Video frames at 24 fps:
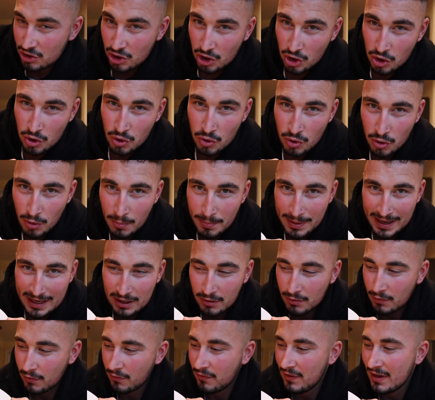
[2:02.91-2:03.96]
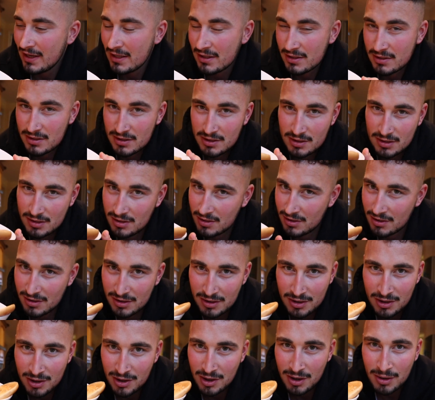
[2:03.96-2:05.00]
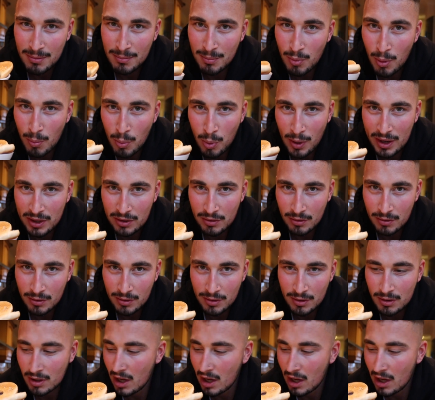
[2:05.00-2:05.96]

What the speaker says: 2 bagel thins. Muy bueno.